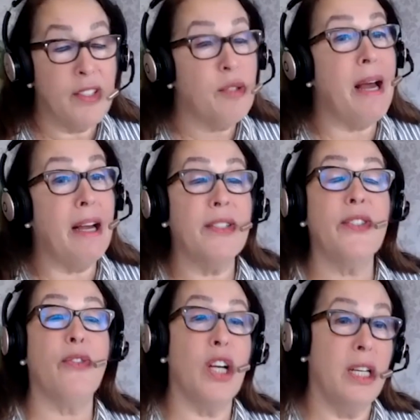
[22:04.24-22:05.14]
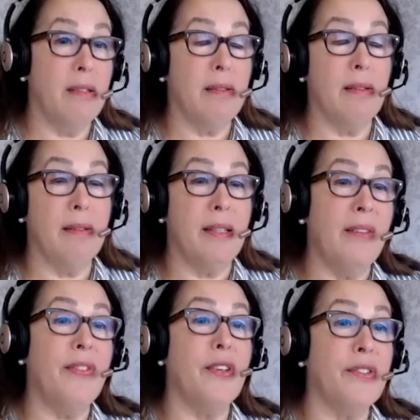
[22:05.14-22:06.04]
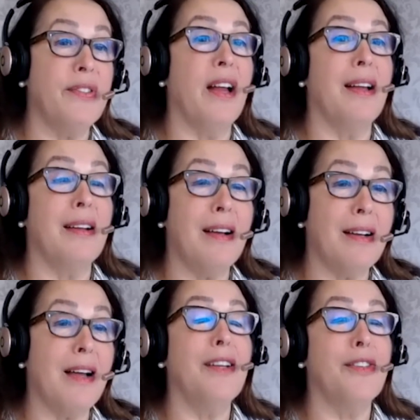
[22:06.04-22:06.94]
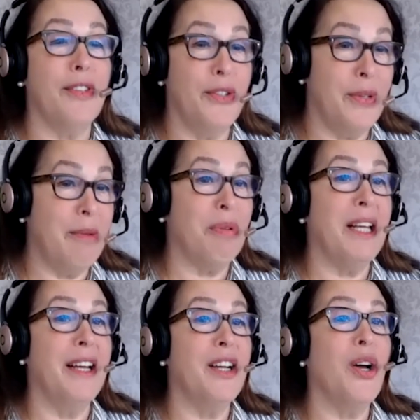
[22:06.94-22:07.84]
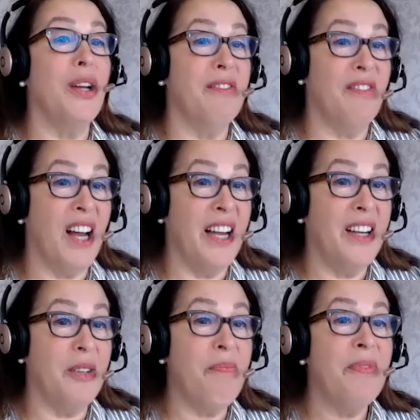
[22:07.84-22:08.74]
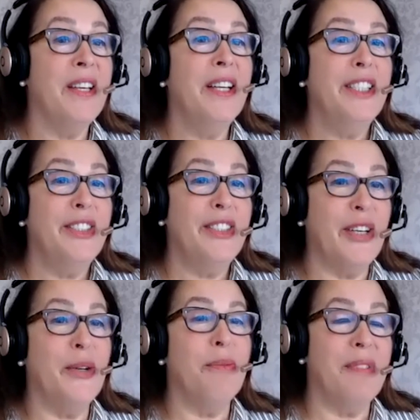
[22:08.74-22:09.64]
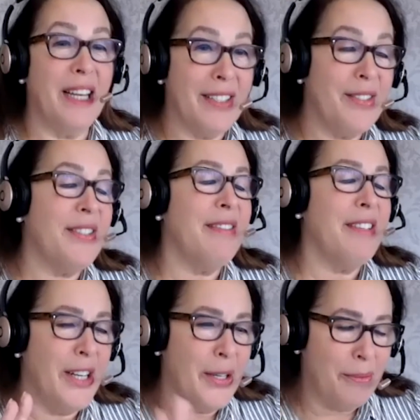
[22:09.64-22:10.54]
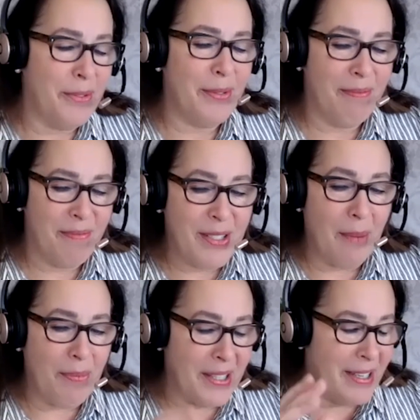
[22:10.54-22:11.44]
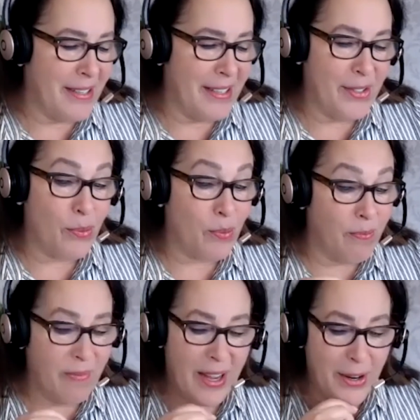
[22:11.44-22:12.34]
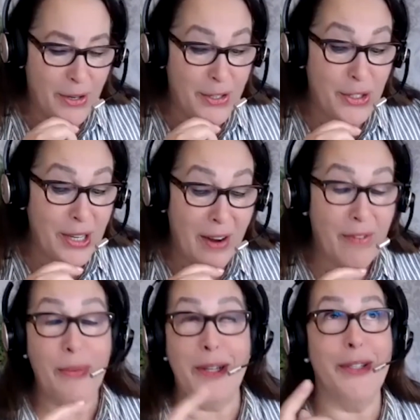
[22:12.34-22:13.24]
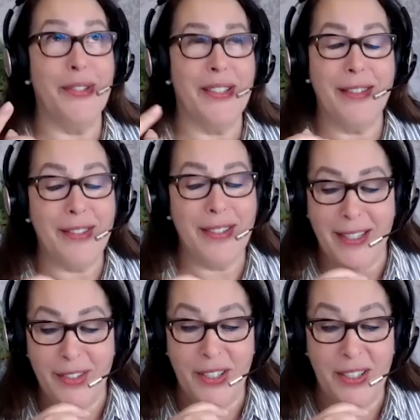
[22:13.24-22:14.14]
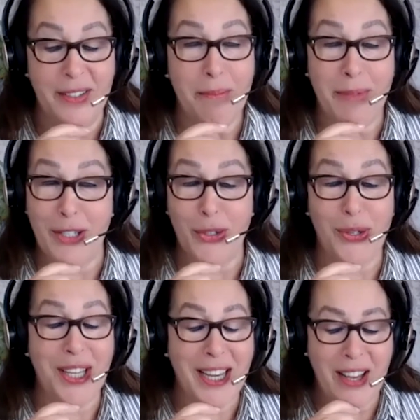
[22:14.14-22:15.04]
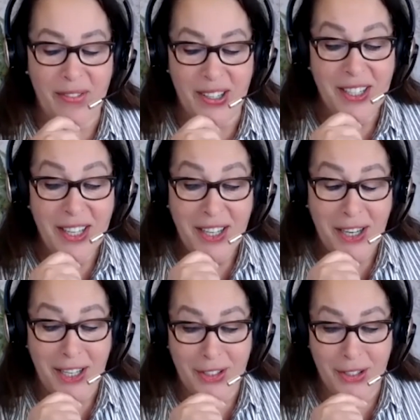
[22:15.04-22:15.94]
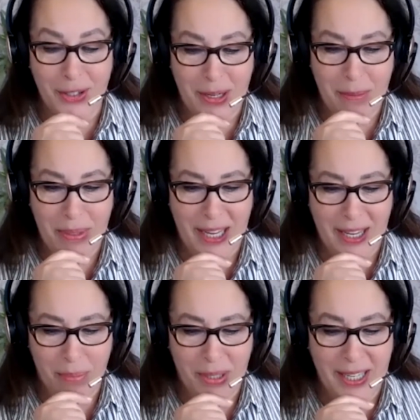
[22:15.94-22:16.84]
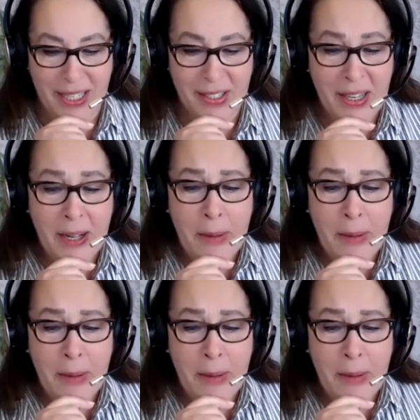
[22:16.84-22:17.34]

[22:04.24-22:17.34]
spouse, for instance, if there's not a continuity plan on file. So that's, something that I urge everyone who's listening to make sure they have a continuity plan in place.